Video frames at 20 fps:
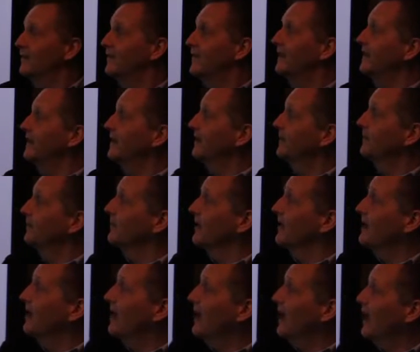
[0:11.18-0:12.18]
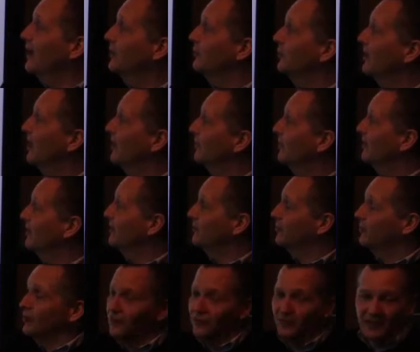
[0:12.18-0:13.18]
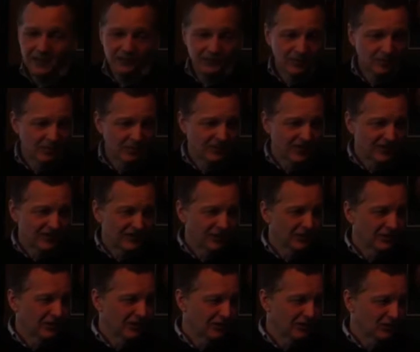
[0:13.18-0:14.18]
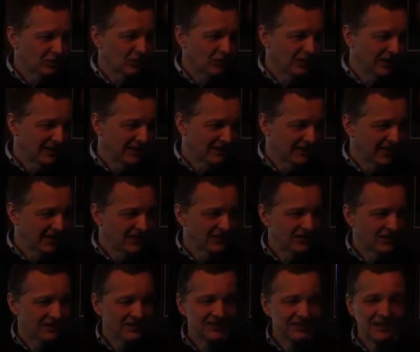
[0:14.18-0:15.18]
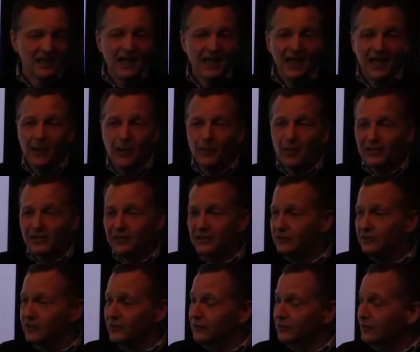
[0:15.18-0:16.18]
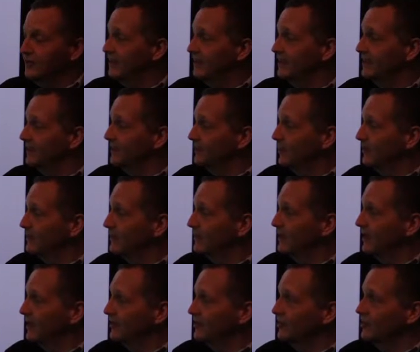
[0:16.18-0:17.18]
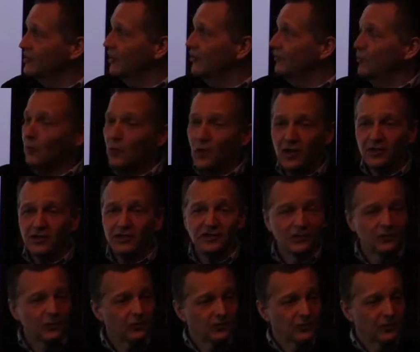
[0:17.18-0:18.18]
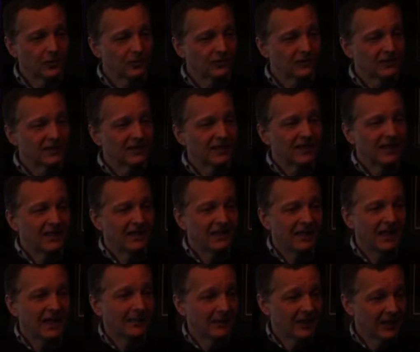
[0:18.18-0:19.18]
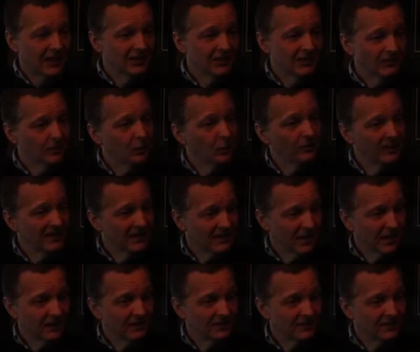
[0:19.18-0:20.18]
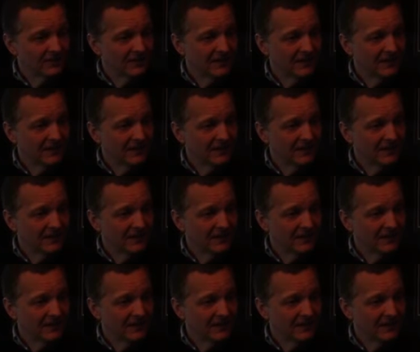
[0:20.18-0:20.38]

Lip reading: of the annual operating program for professional arts organizations. And what I'll do in this presentation is I'll walk us through first the application form itself.